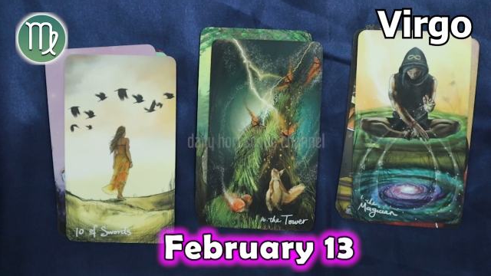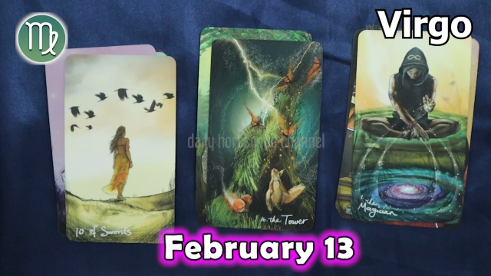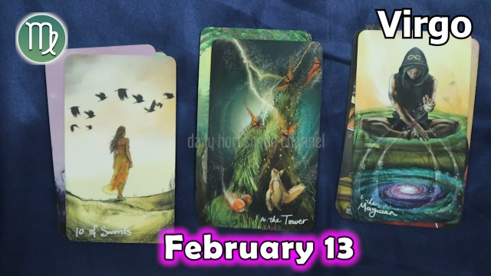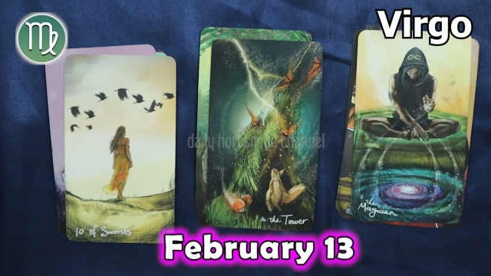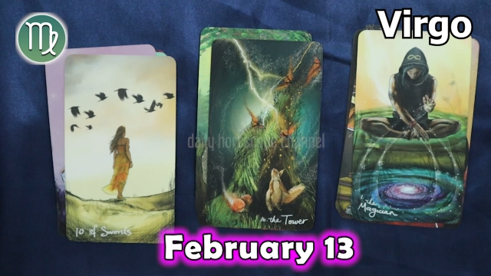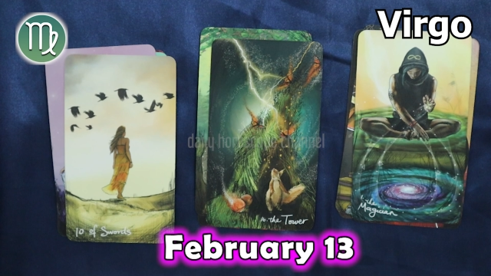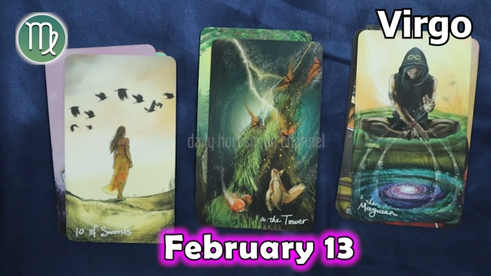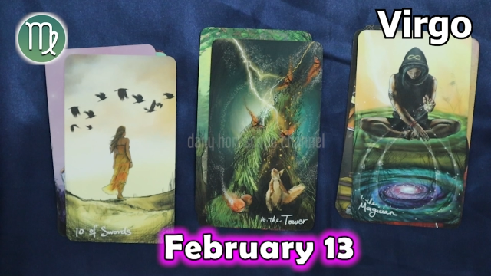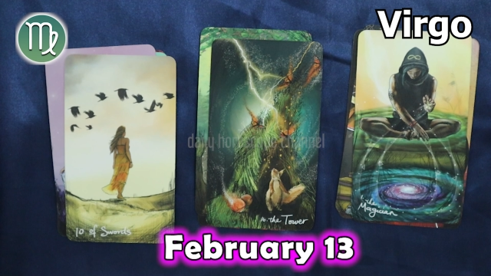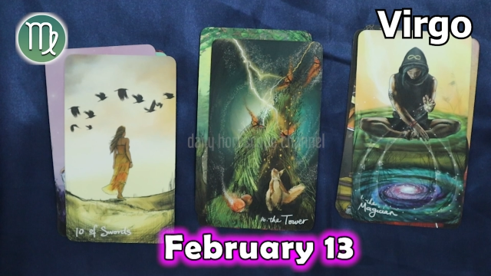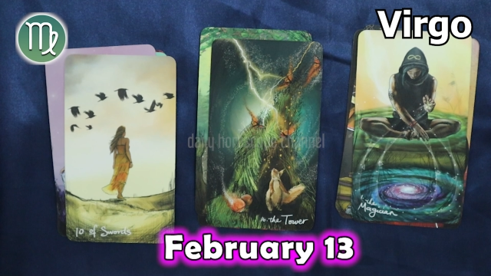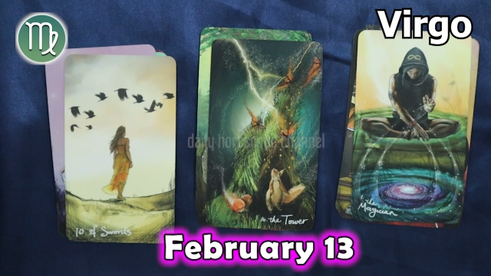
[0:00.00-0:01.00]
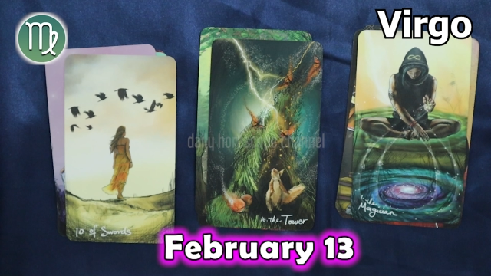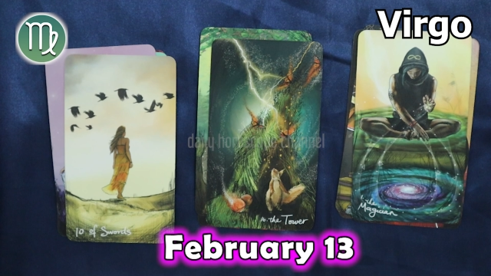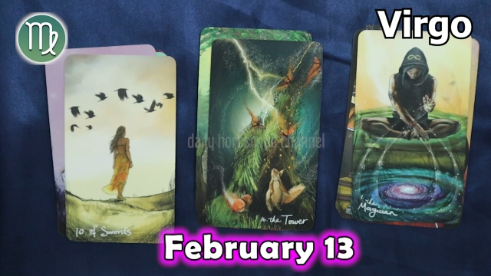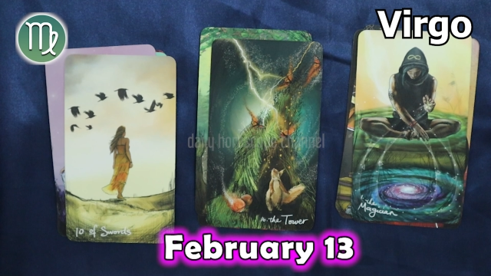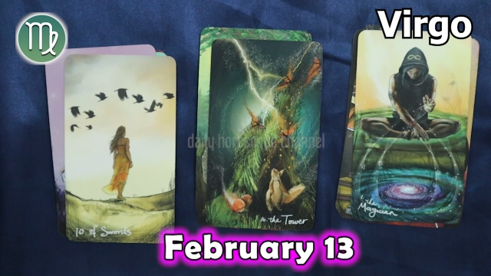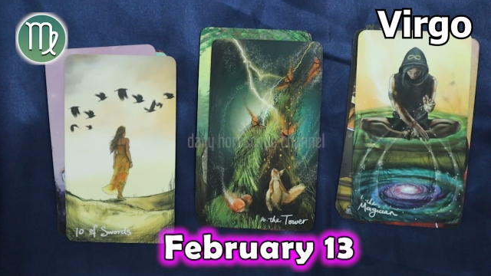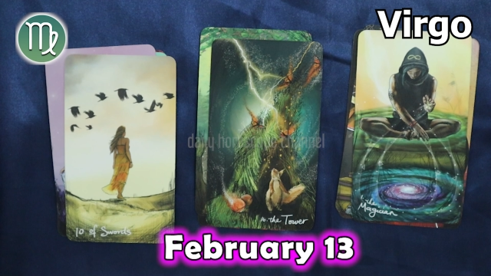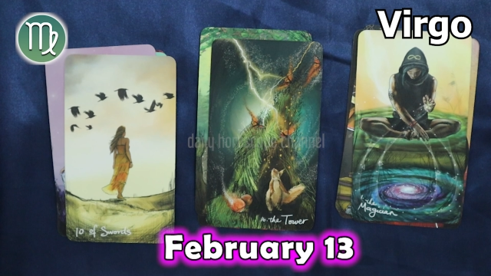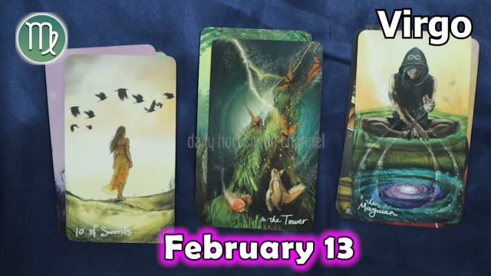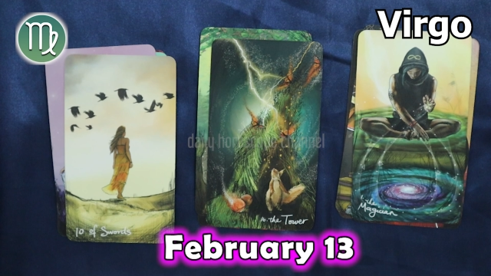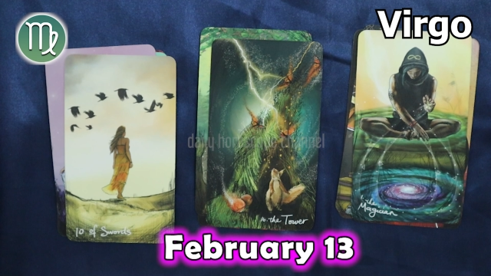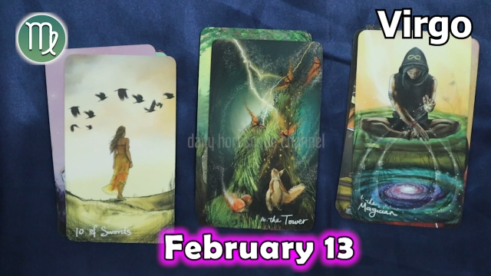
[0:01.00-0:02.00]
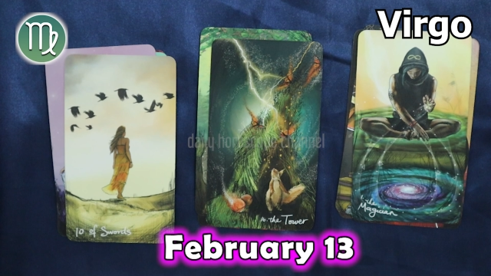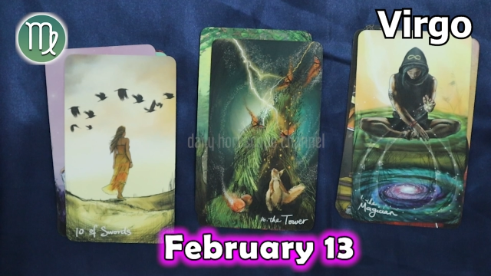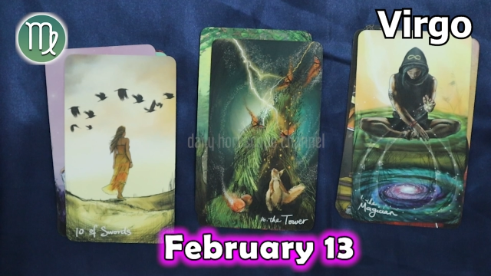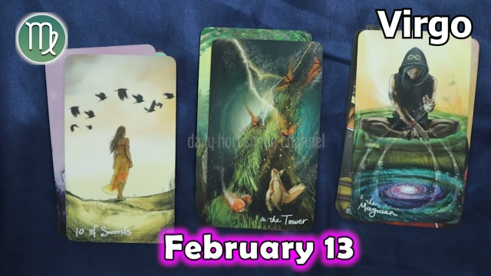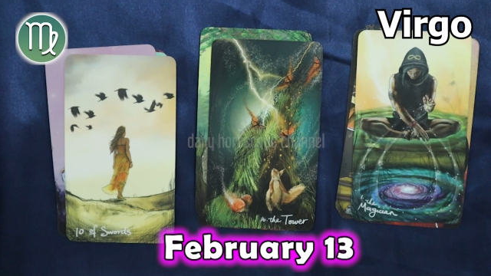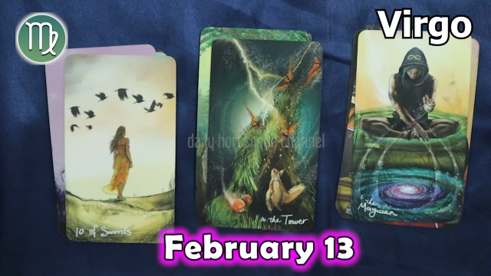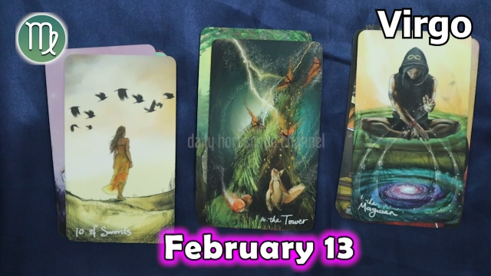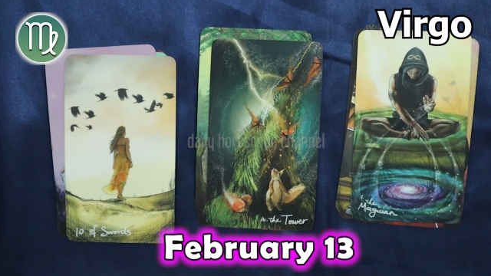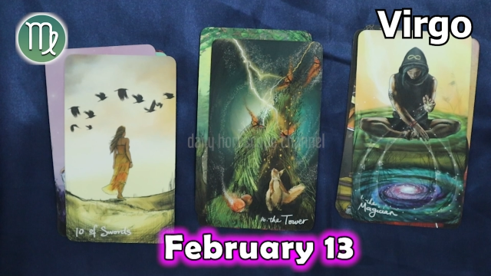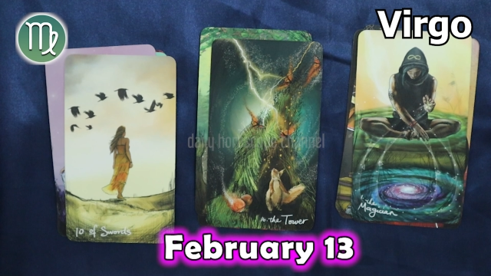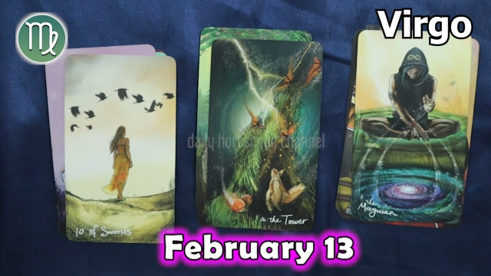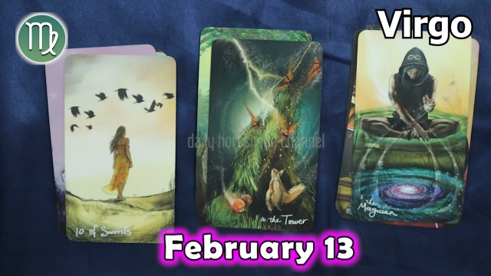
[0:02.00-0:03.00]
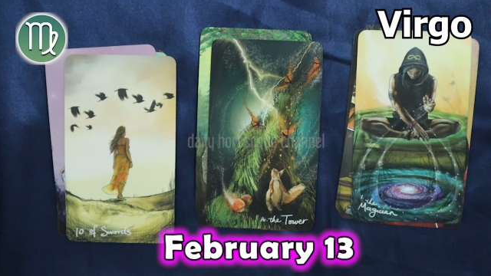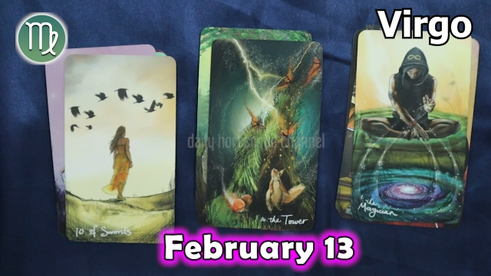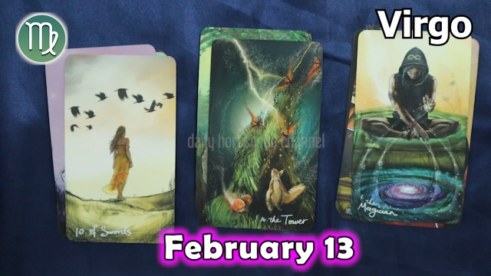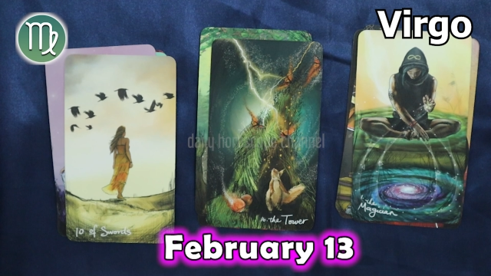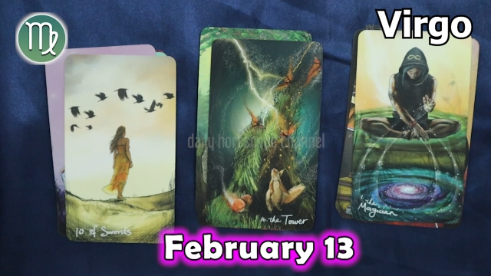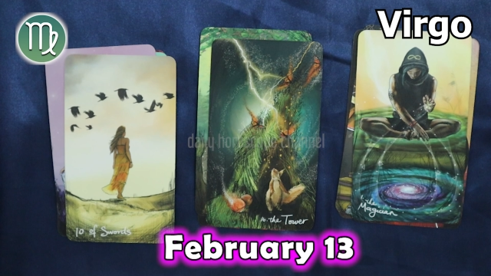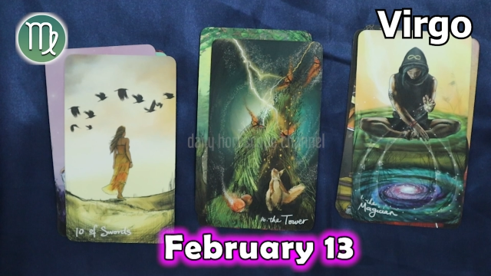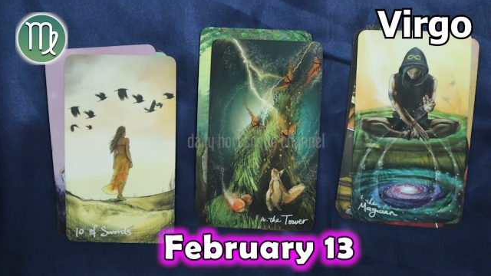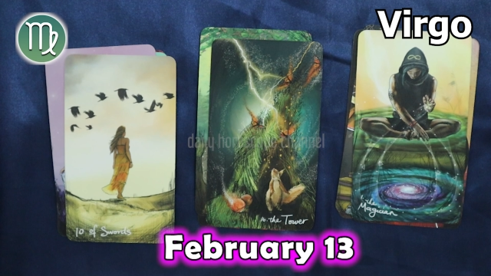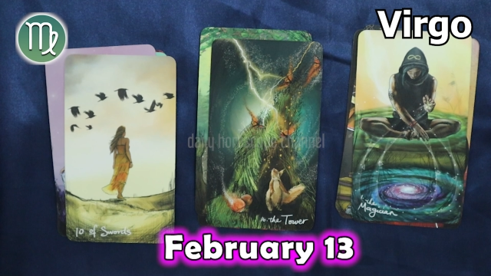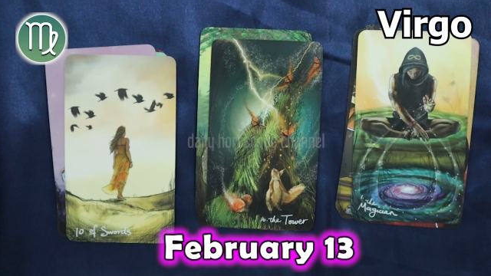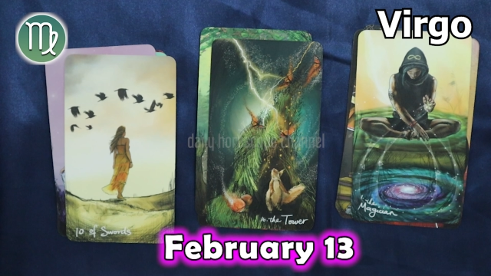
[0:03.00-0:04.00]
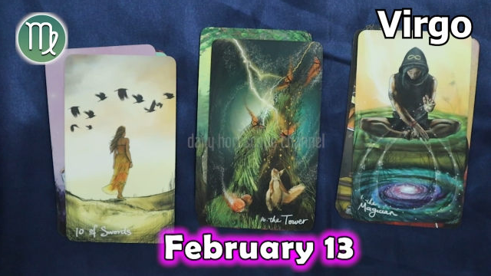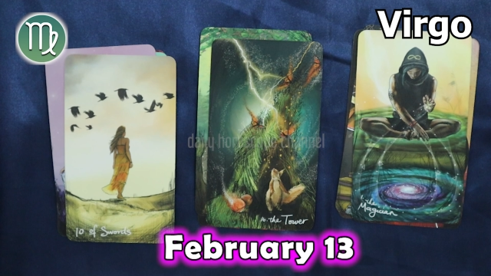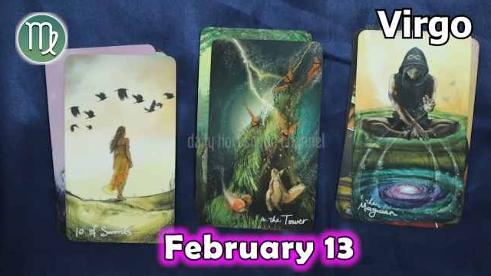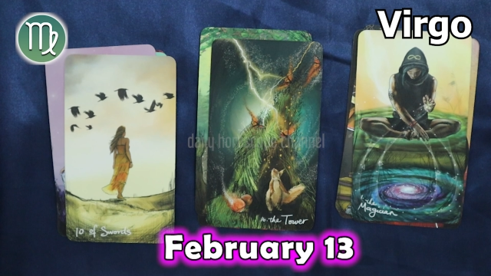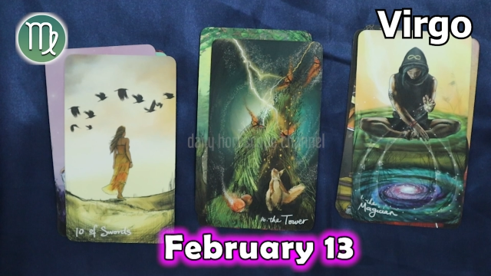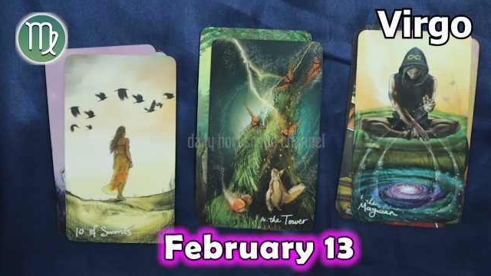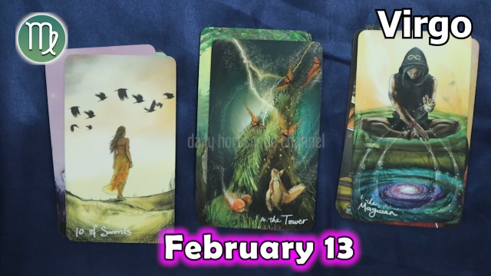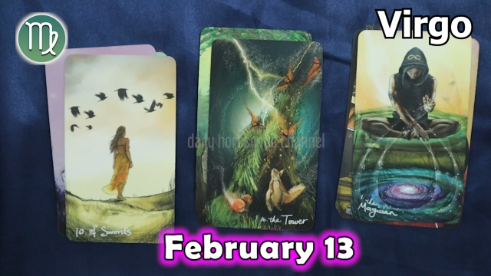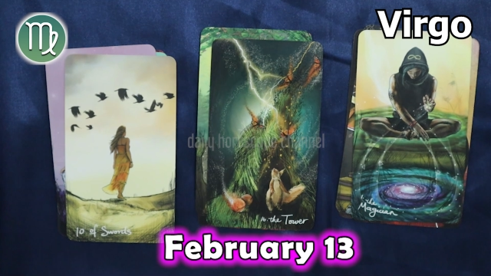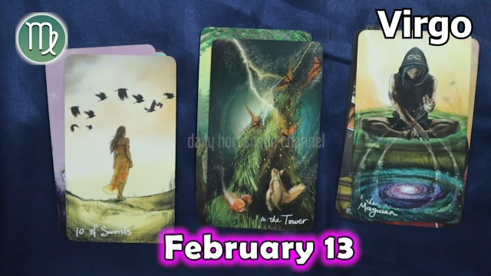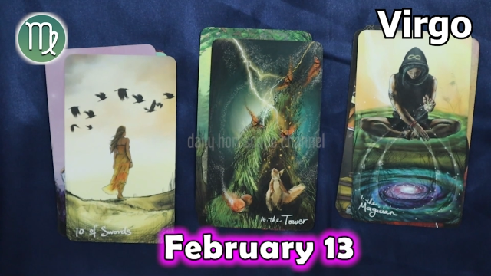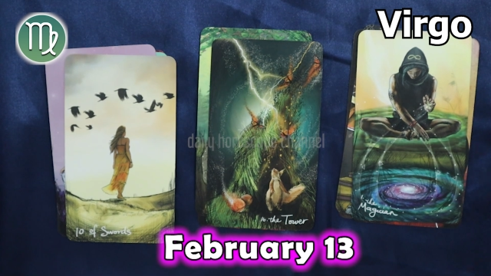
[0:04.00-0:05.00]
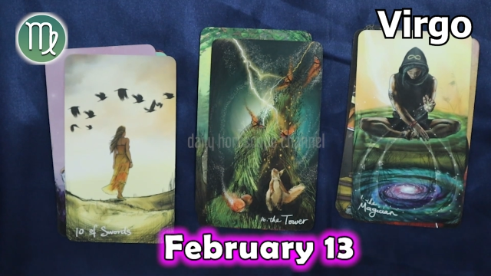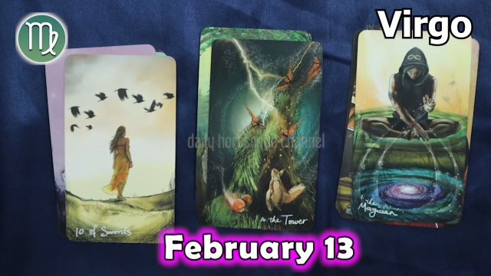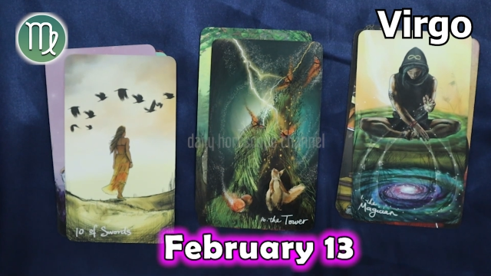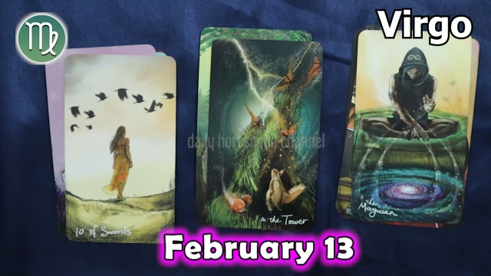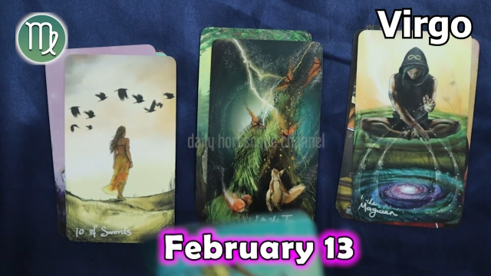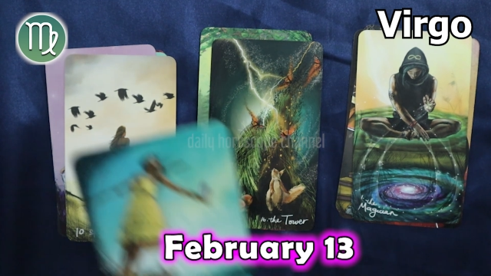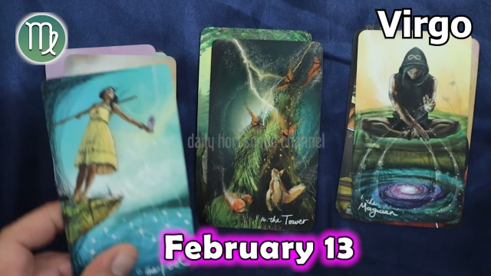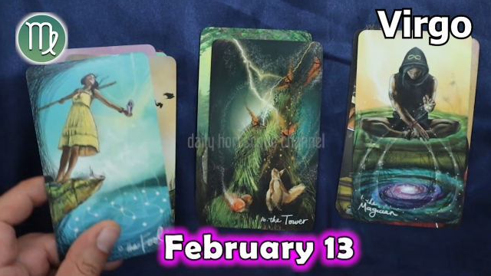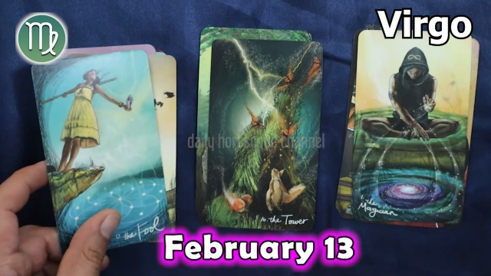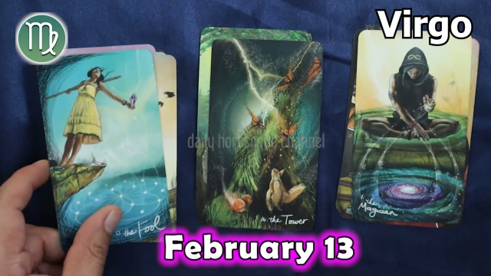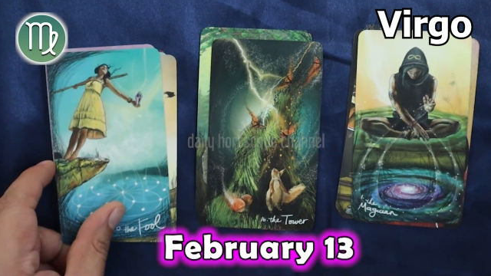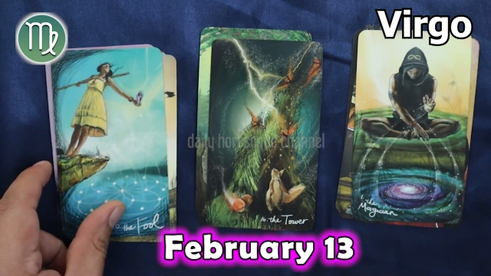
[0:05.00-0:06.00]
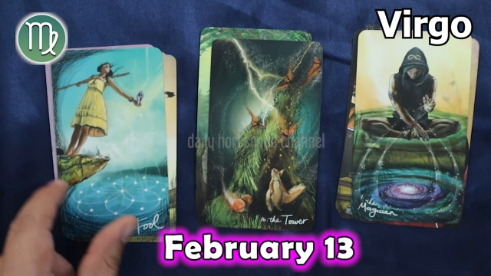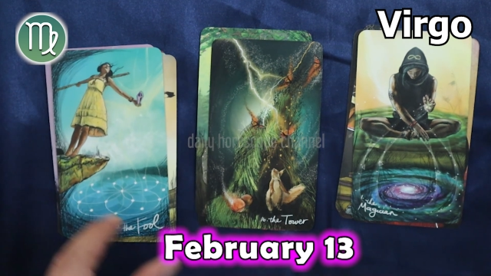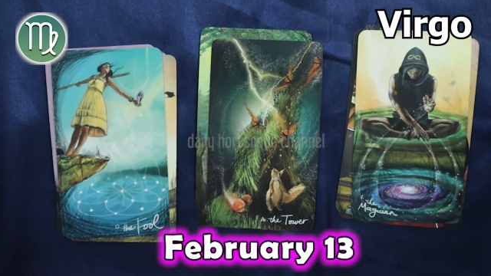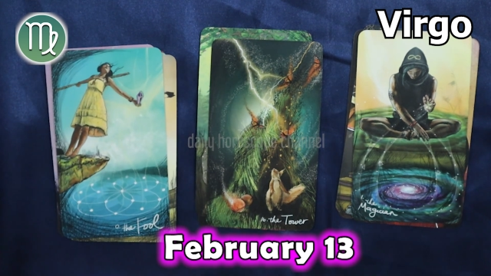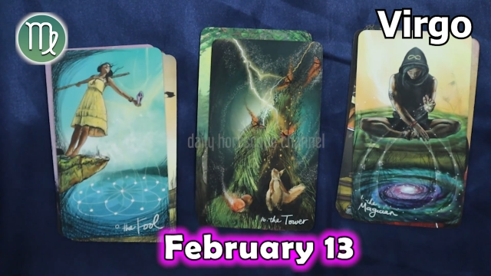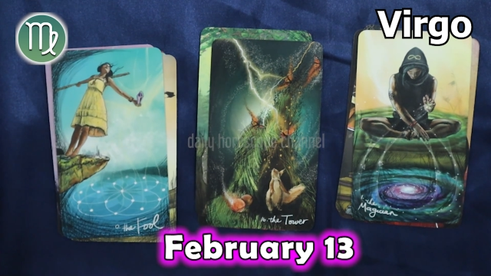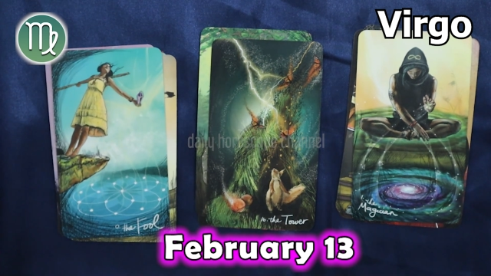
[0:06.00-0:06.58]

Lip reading: No face is visible, so there are no lips to read.